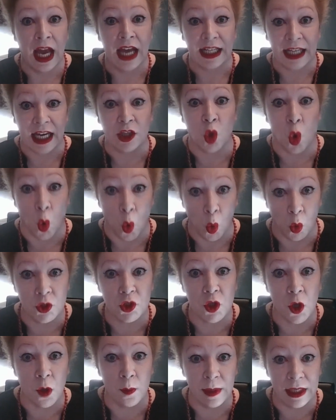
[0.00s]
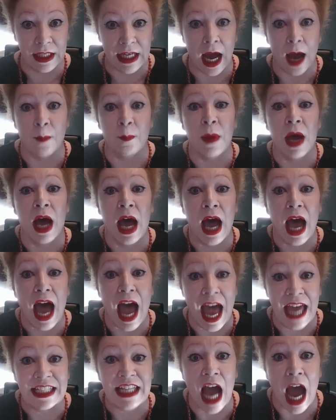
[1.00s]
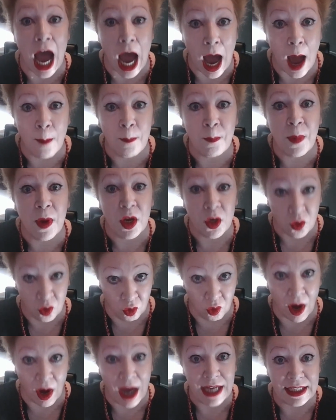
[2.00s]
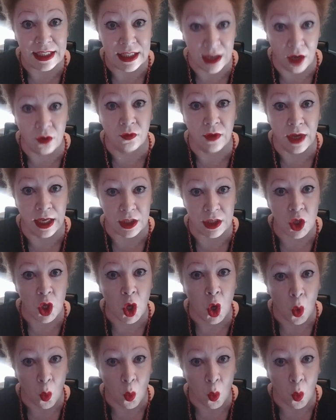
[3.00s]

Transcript: can also become an upgrade event.